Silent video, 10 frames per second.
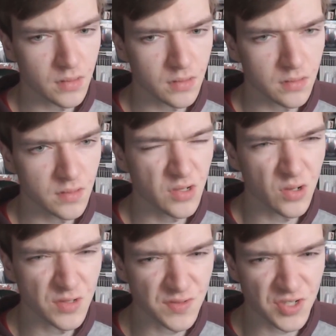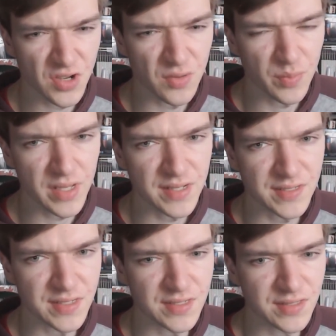the colours of certain
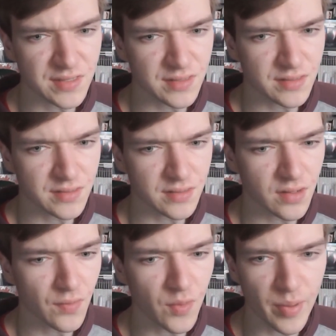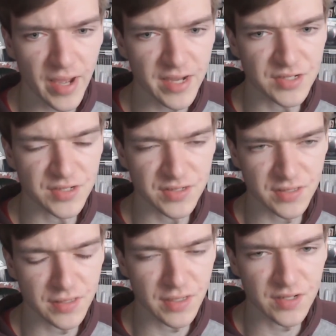pieces on the pages
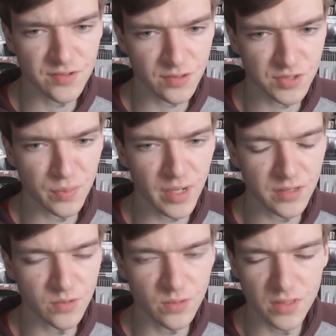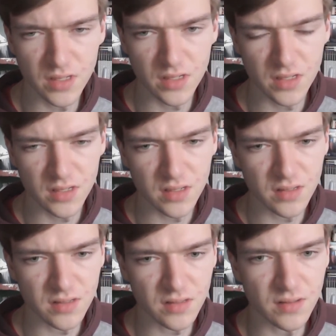in the instruction manual
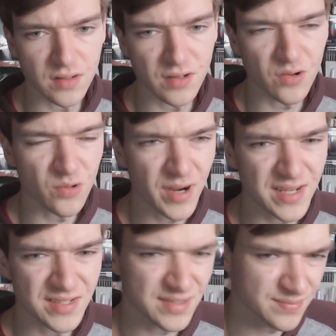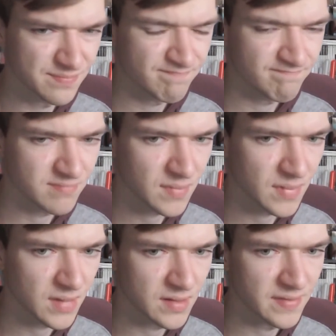are not always
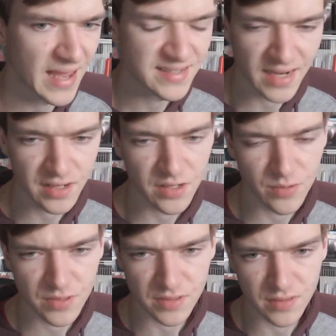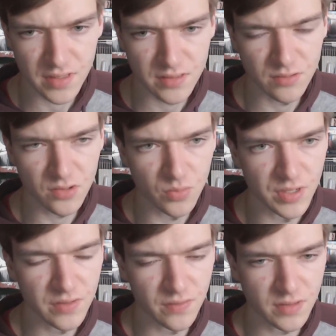that accurate, and they do look a bit
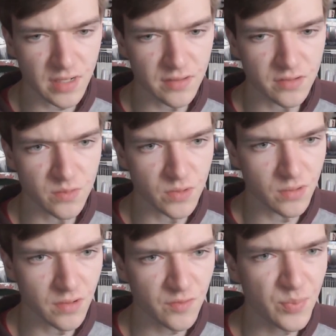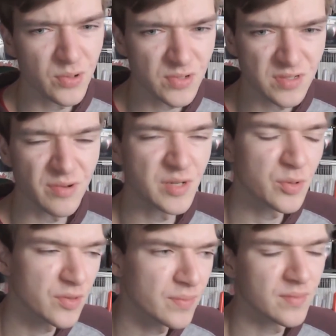different to how they do in real life. But when you
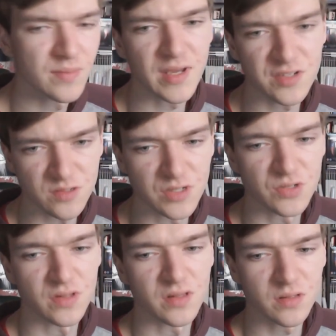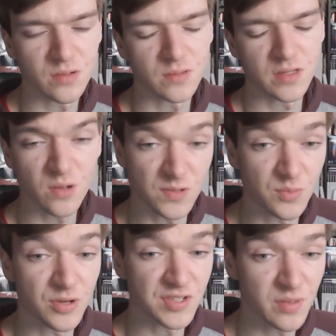put them next to each other, the colours are
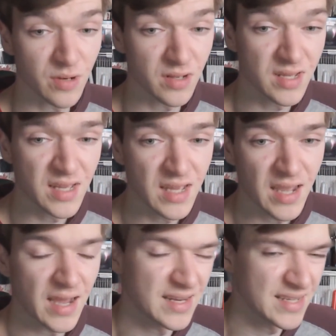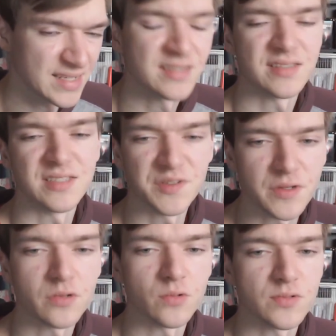pretty similar, and it is
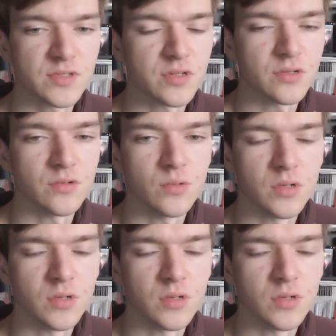difficult to,